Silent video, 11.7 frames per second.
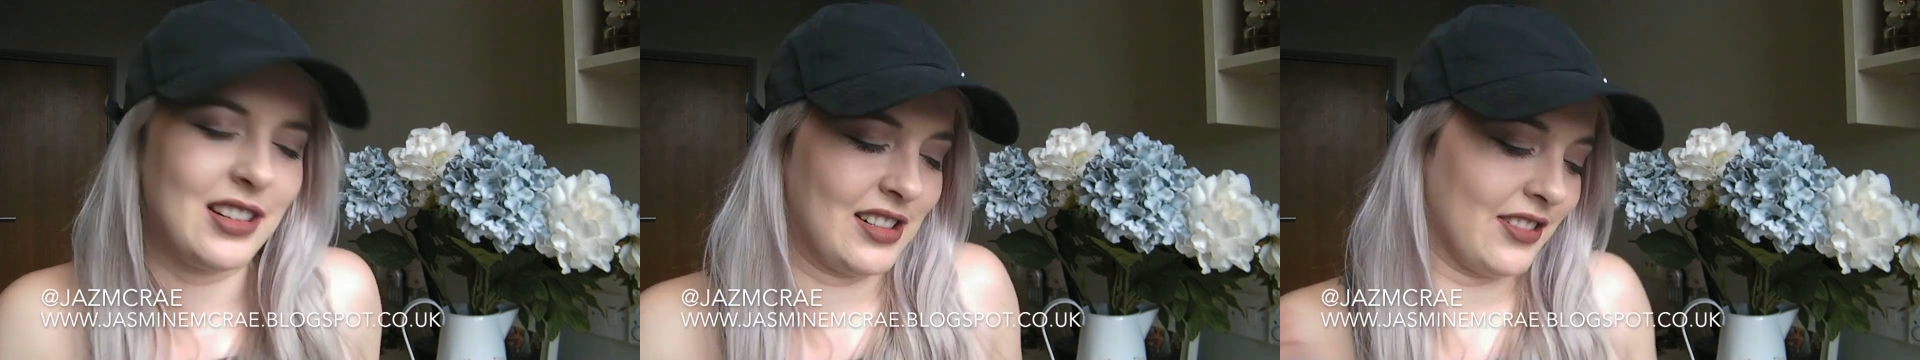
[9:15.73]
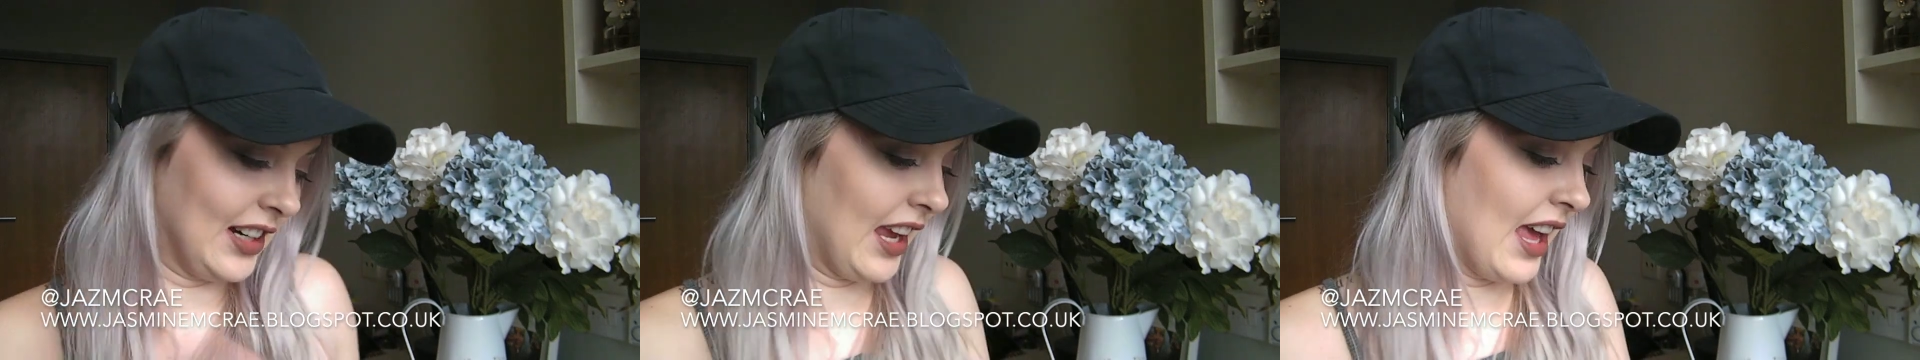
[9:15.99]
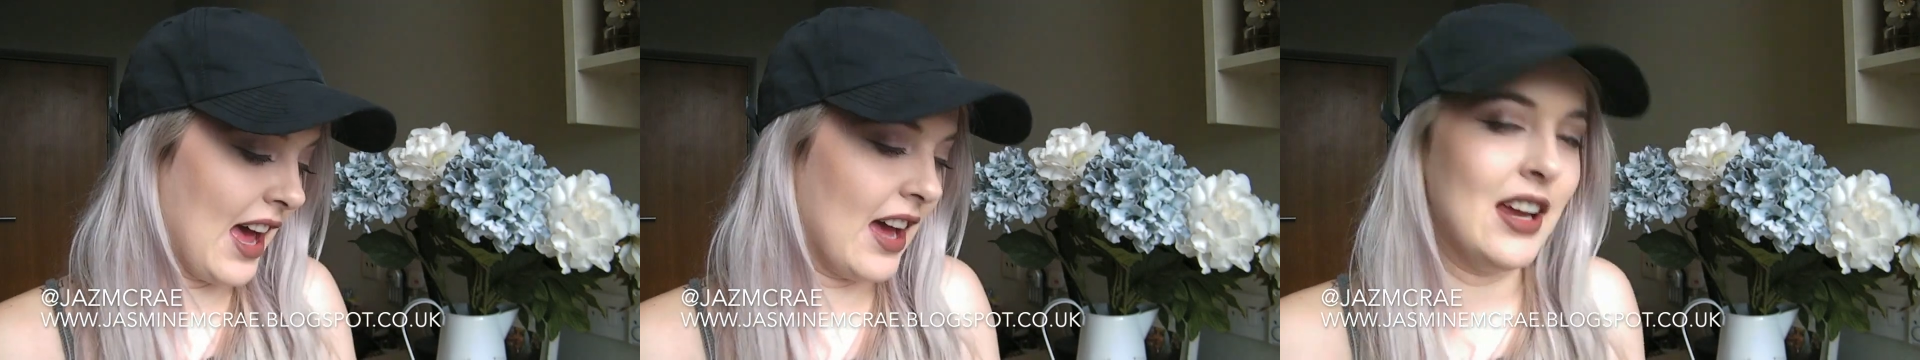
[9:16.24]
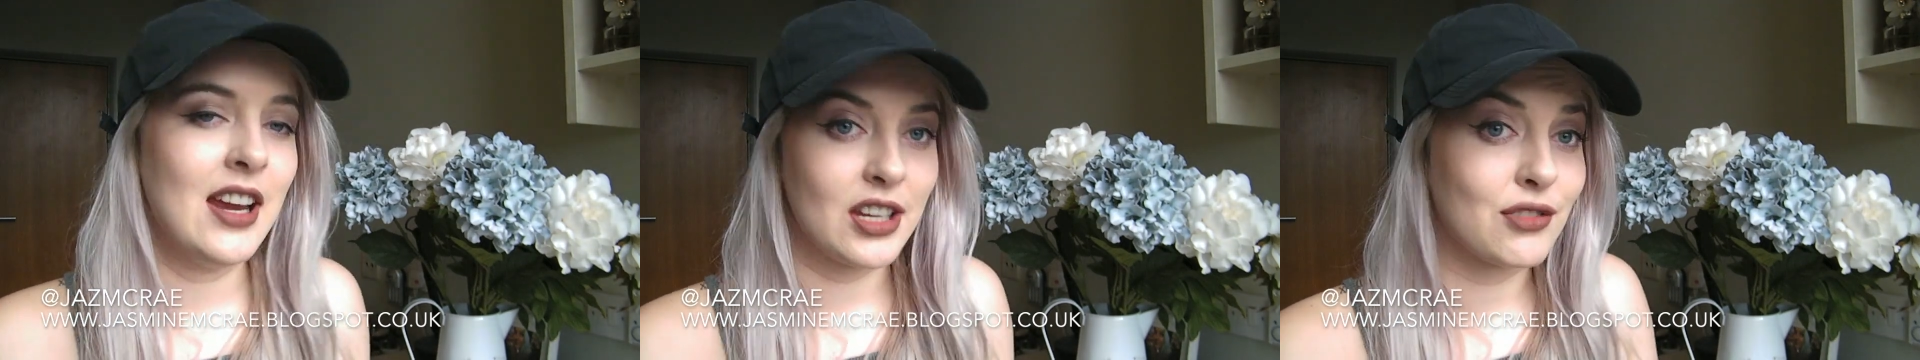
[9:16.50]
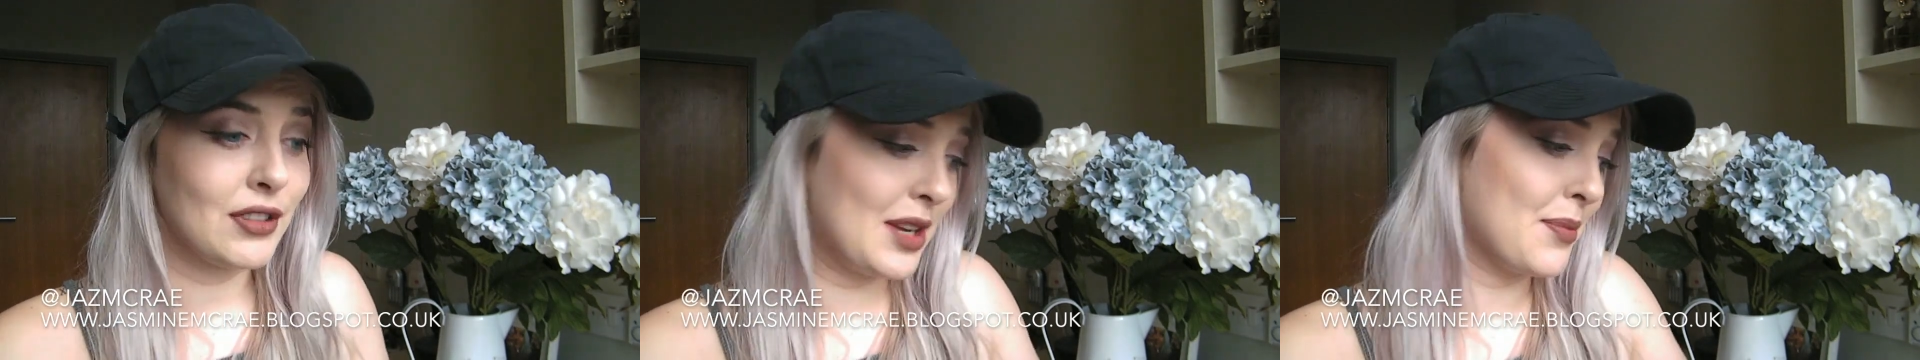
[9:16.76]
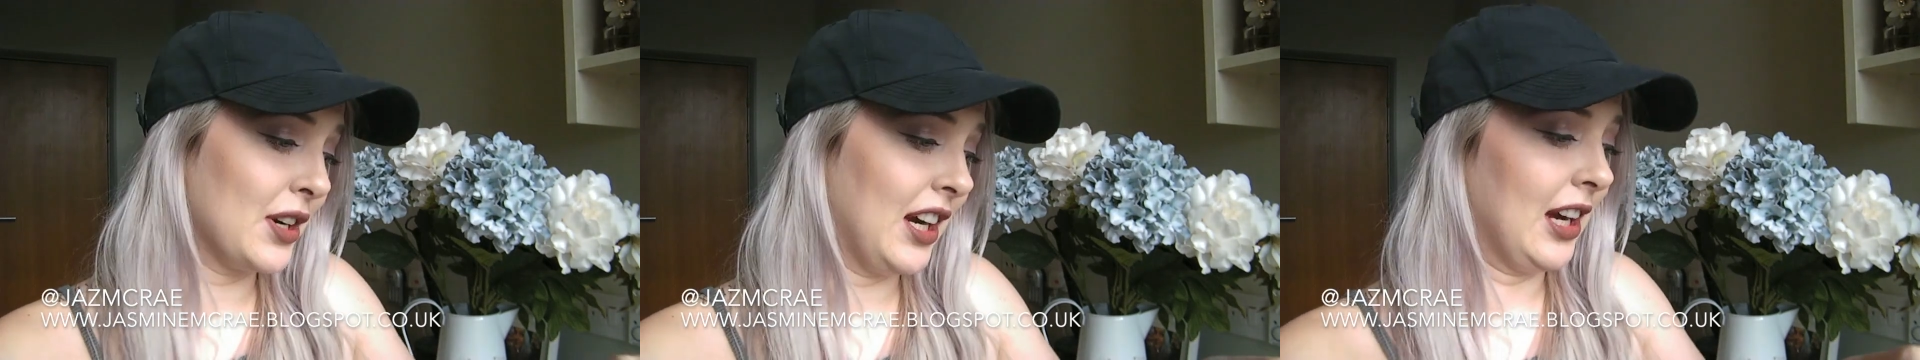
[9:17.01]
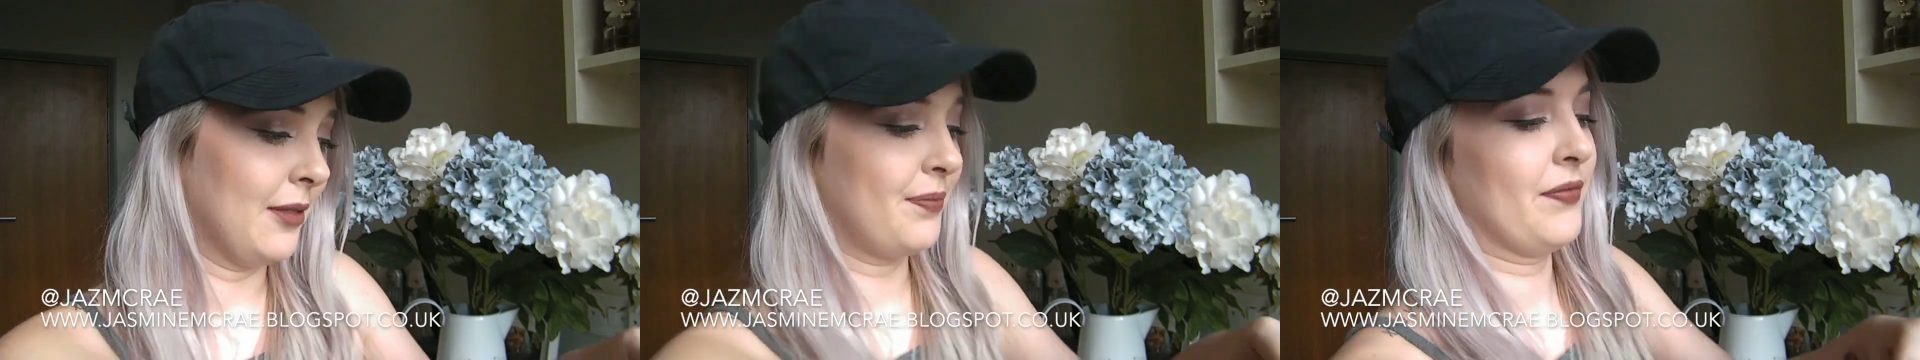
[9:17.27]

I don't really care. It's really pretty.